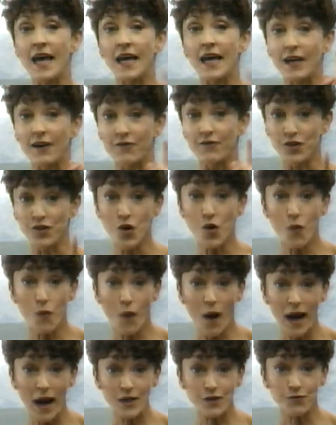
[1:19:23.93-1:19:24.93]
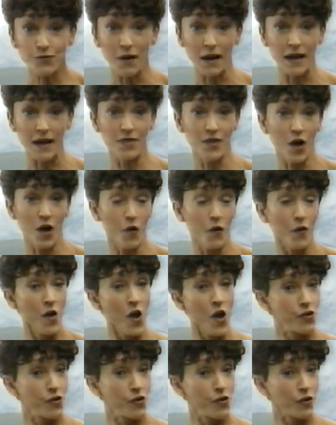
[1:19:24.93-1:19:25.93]
If you weight train though,
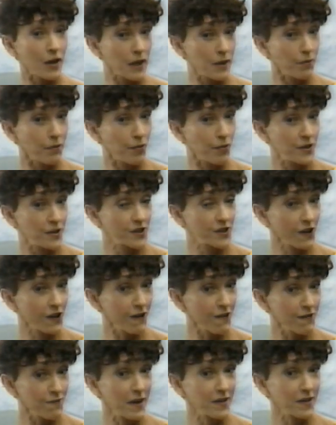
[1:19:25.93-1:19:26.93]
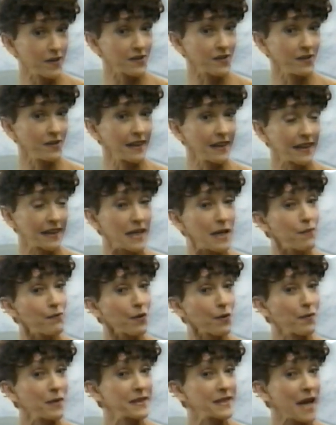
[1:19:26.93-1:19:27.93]
you can preserve muscle and keep
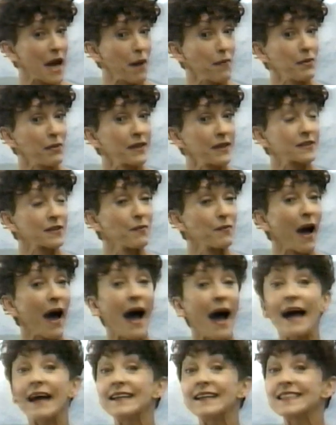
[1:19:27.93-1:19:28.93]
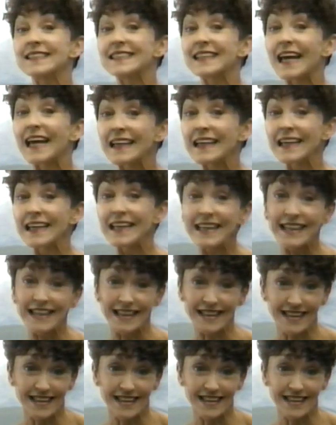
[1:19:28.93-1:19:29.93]
your metabolism high to stay Lean.